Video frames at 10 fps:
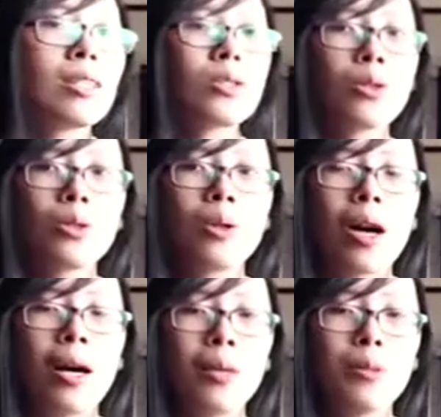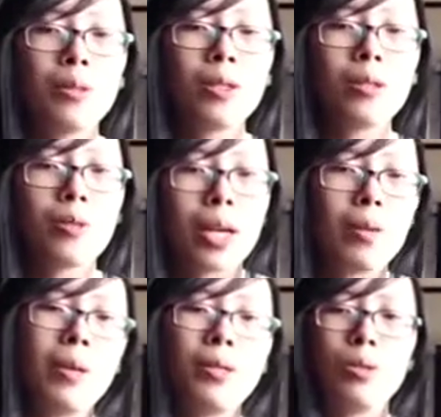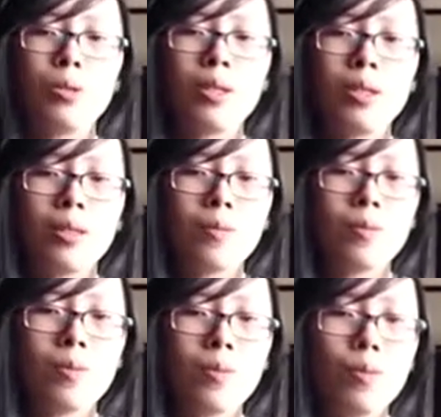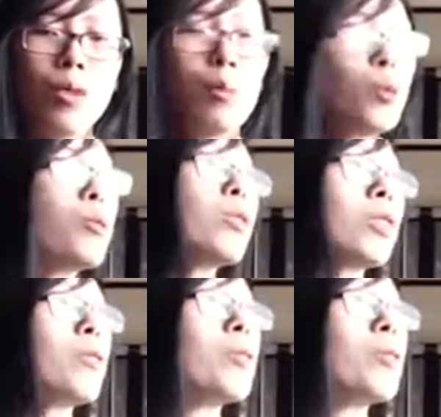So I would recommend to remove yourself